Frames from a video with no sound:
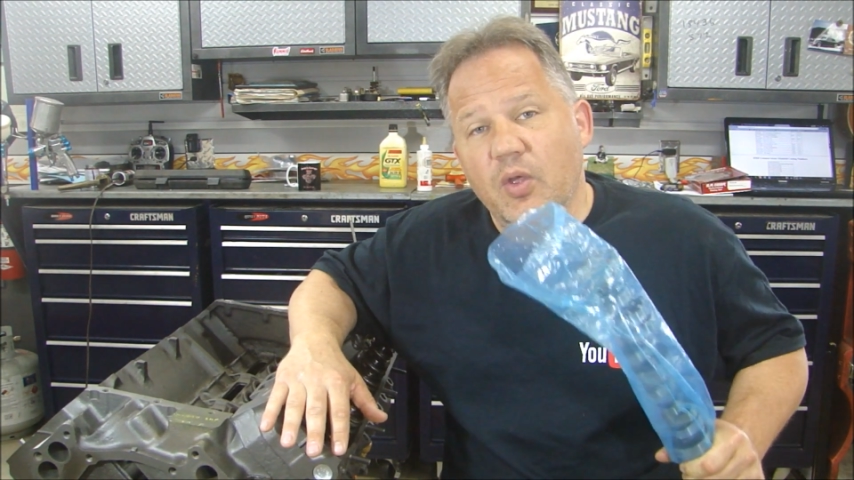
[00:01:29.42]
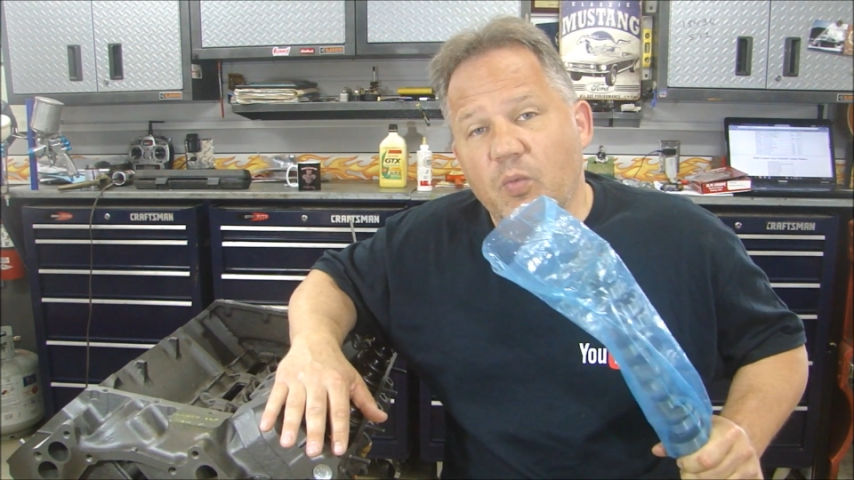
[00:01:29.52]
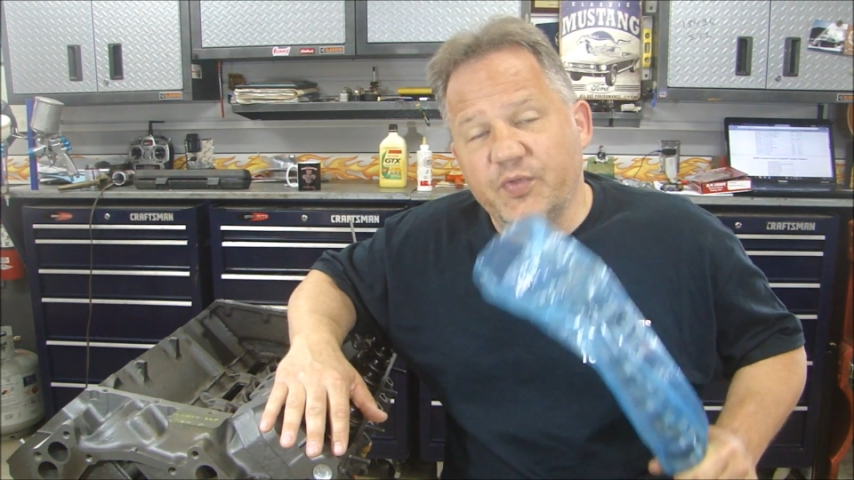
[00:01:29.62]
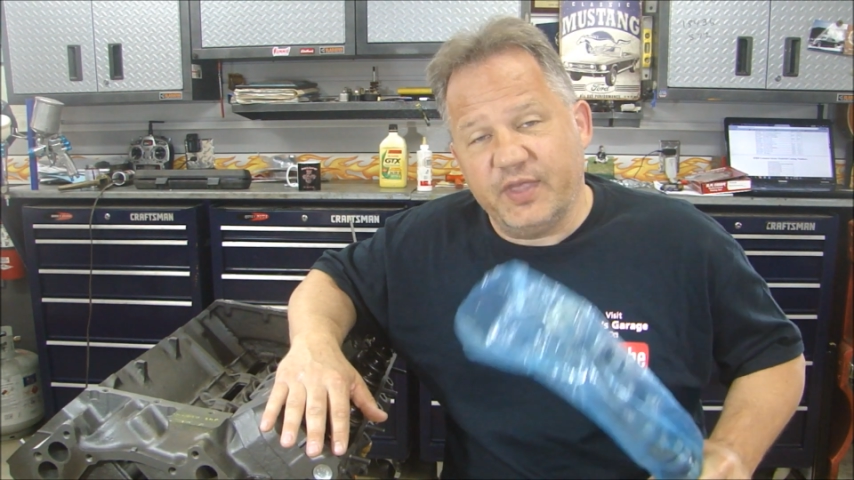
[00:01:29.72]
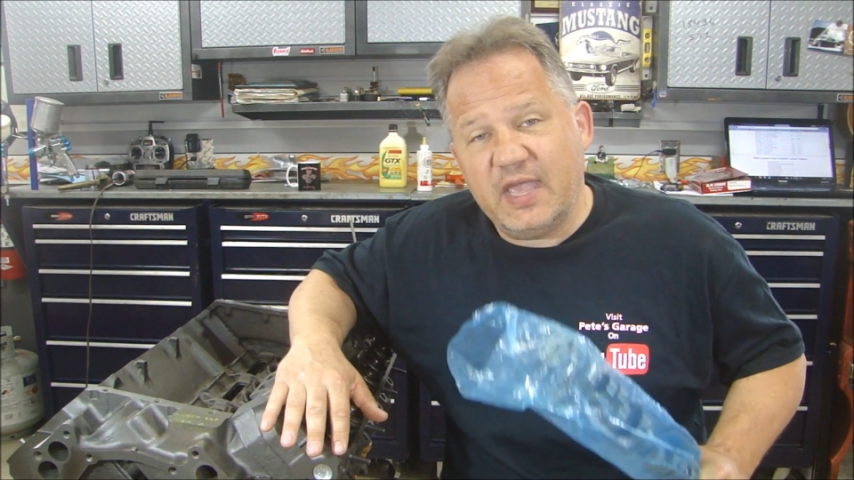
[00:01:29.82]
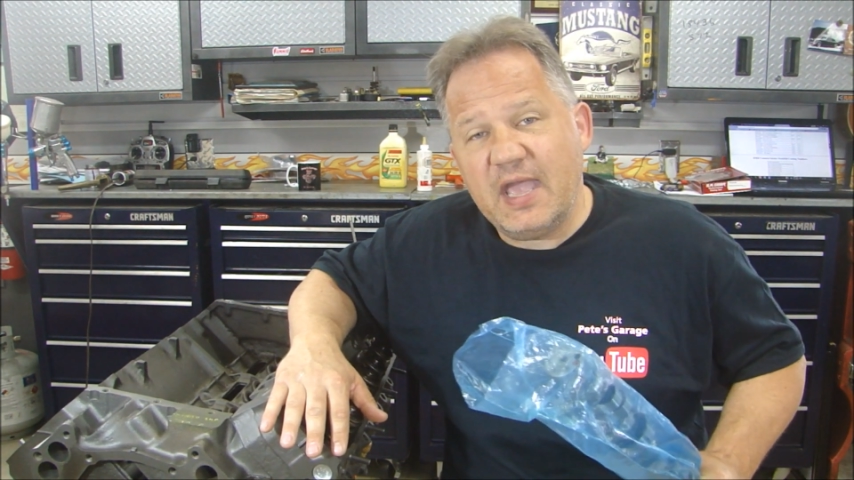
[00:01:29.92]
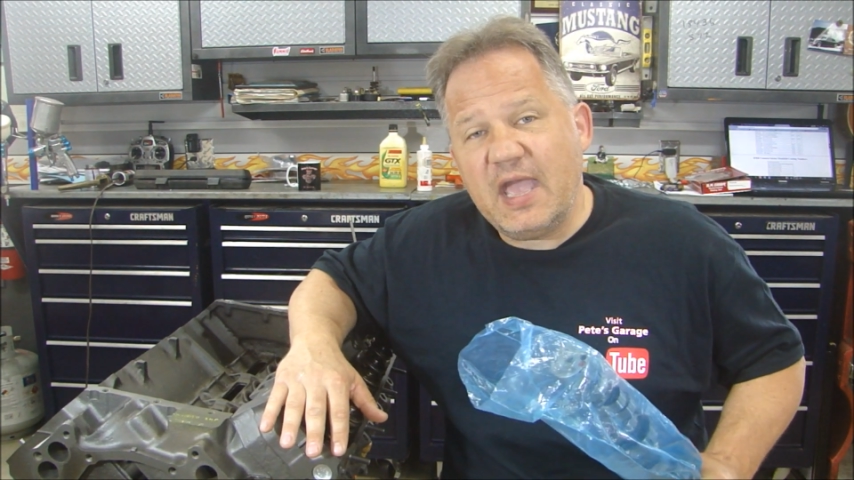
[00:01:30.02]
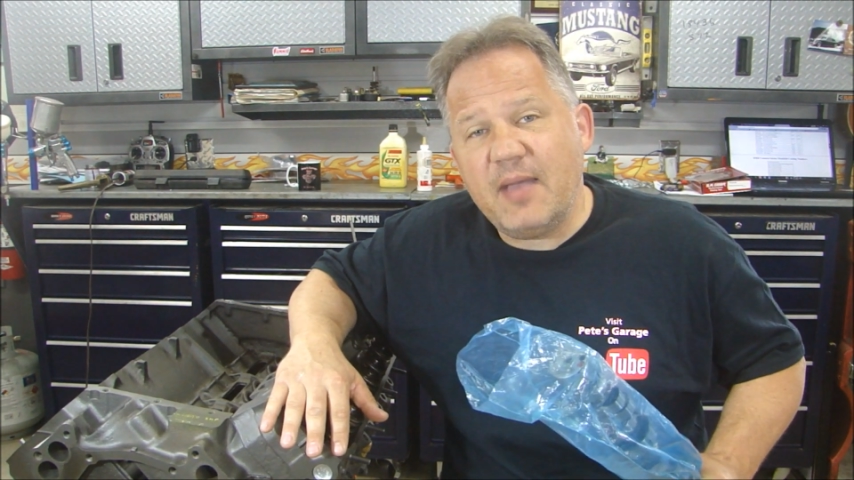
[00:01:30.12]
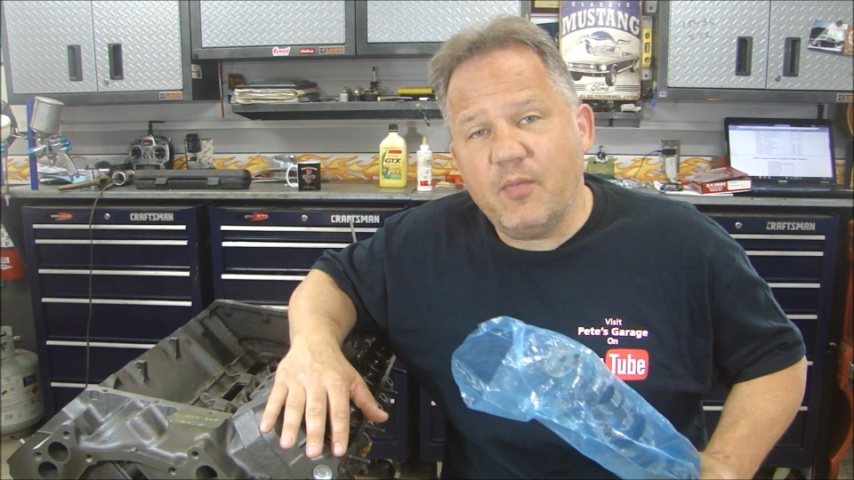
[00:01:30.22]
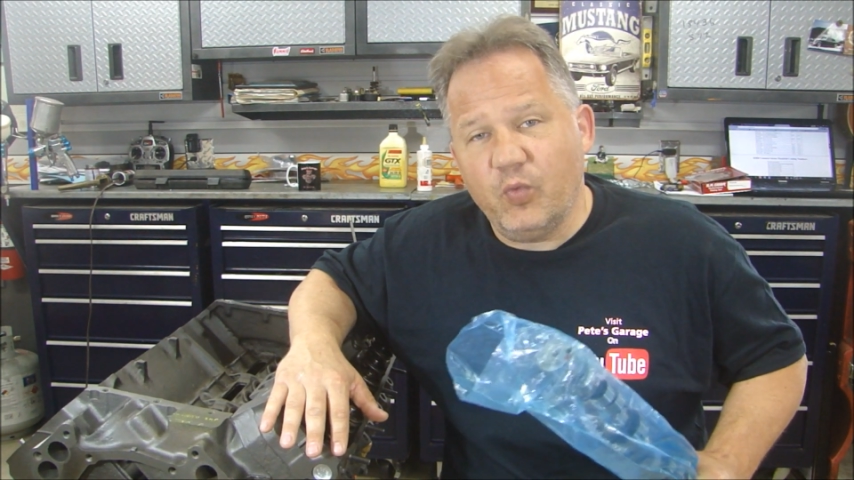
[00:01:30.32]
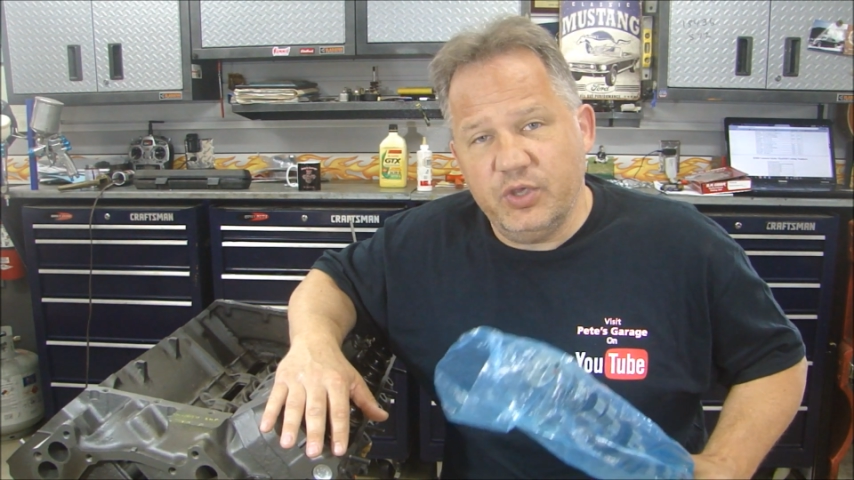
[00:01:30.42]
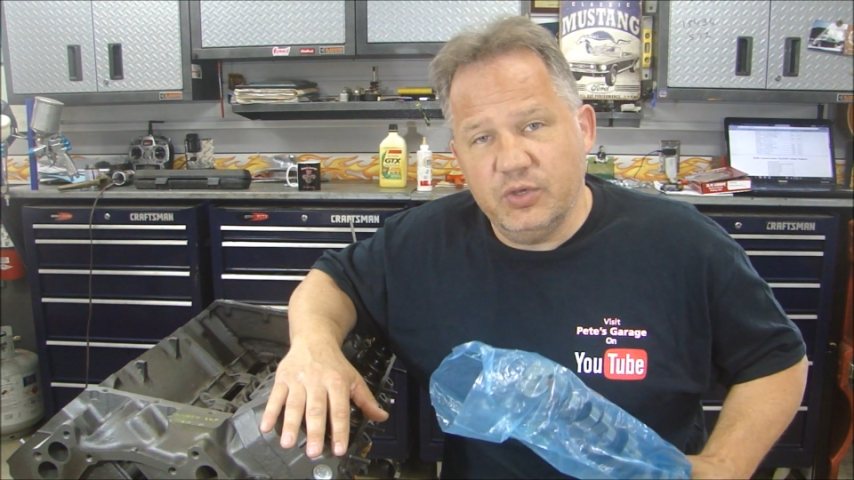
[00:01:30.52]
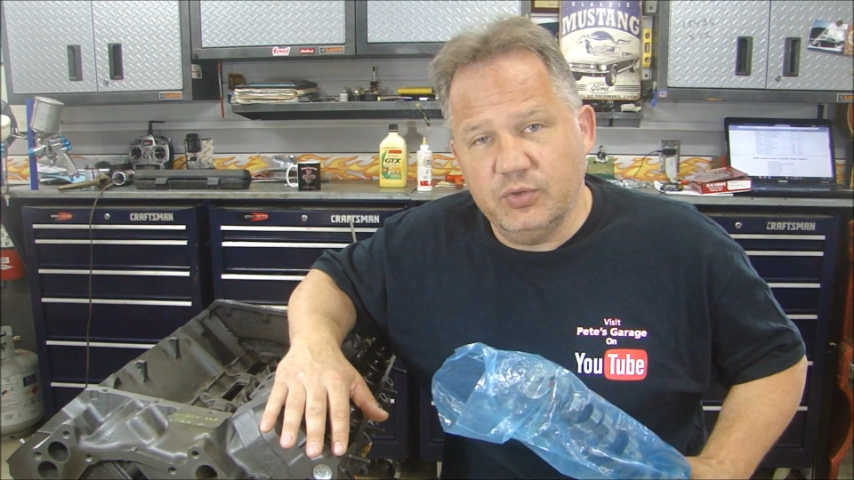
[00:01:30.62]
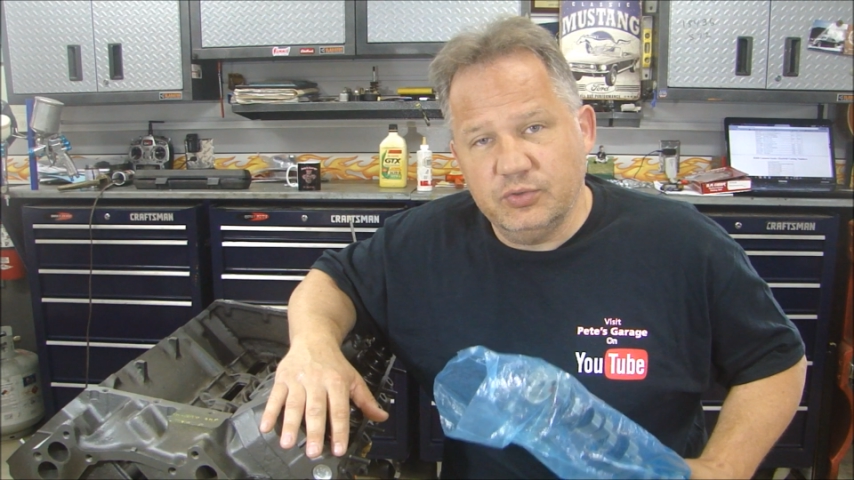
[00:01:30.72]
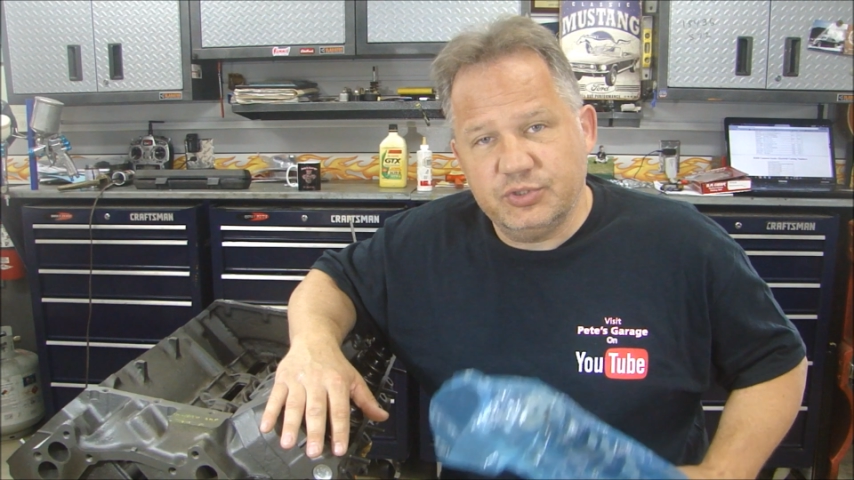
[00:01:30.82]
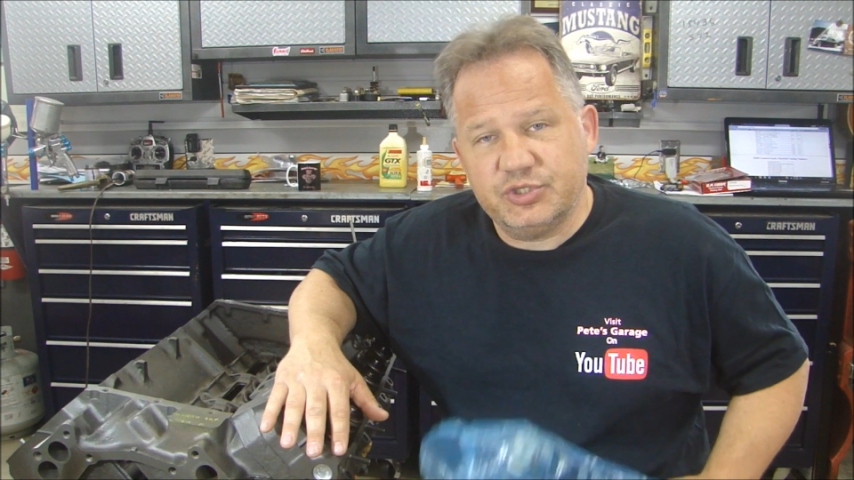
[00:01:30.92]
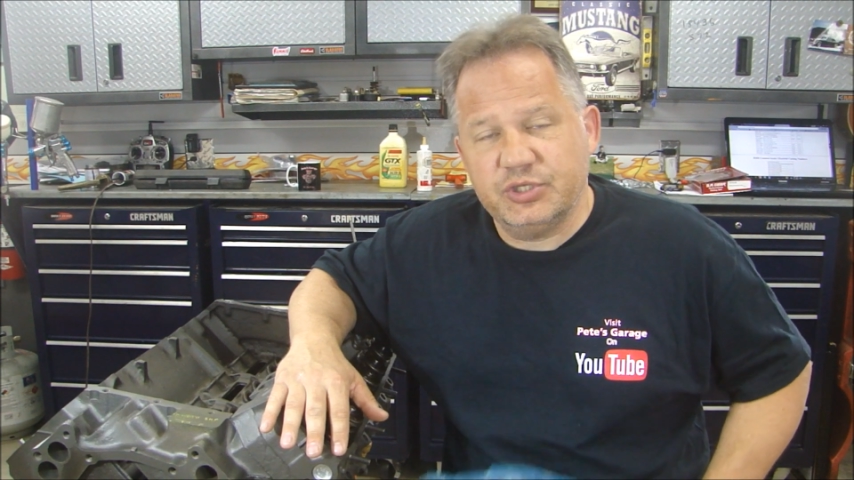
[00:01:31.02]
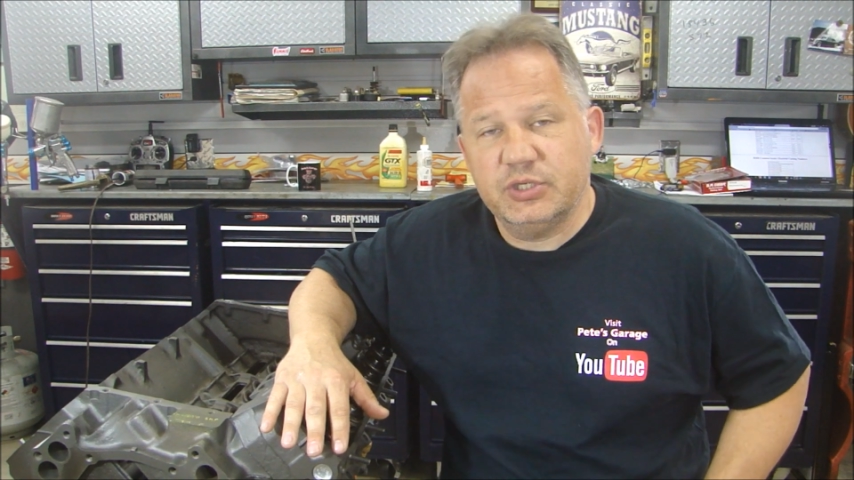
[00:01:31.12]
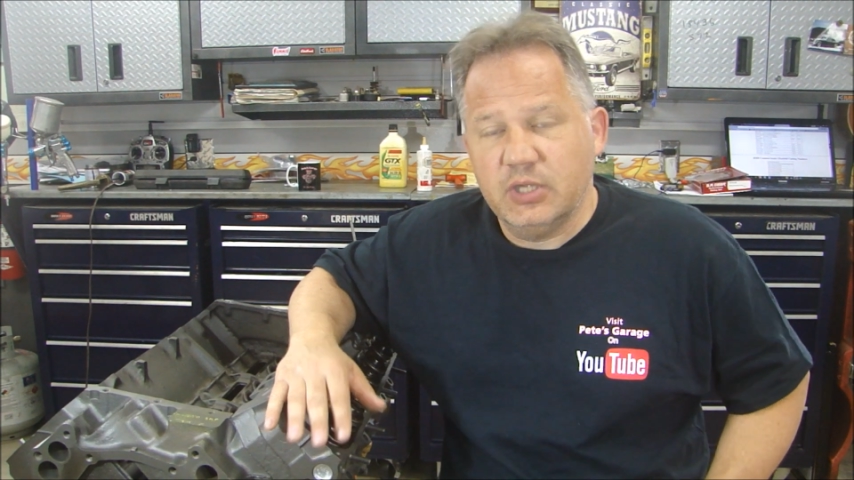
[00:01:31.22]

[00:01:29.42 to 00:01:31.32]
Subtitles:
with the cam we used,